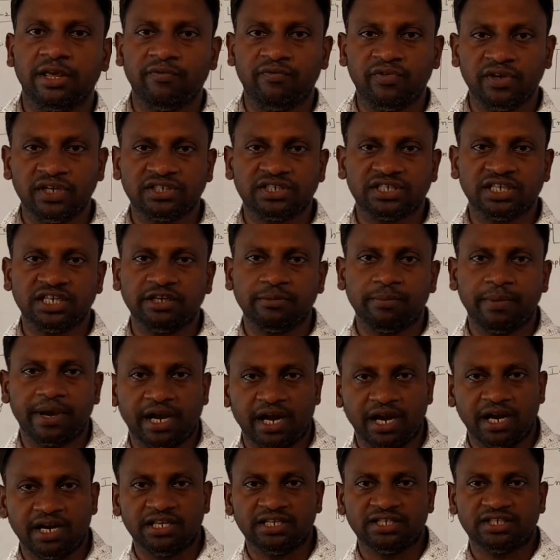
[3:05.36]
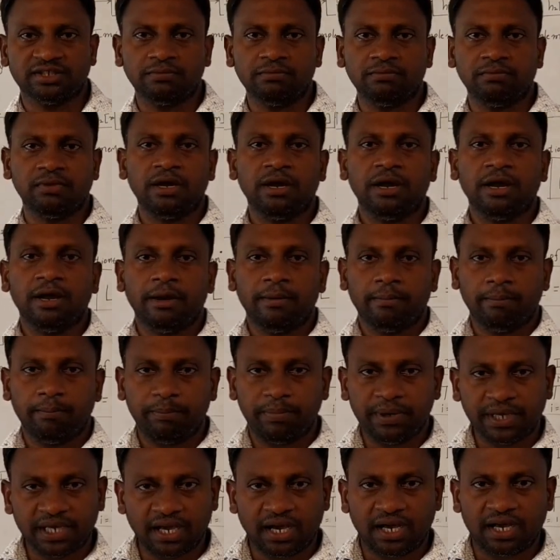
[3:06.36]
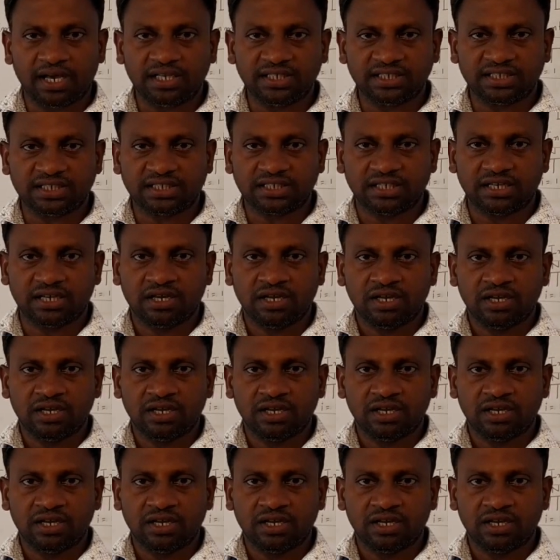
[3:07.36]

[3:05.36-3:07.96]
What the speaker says: efficient mechanism, because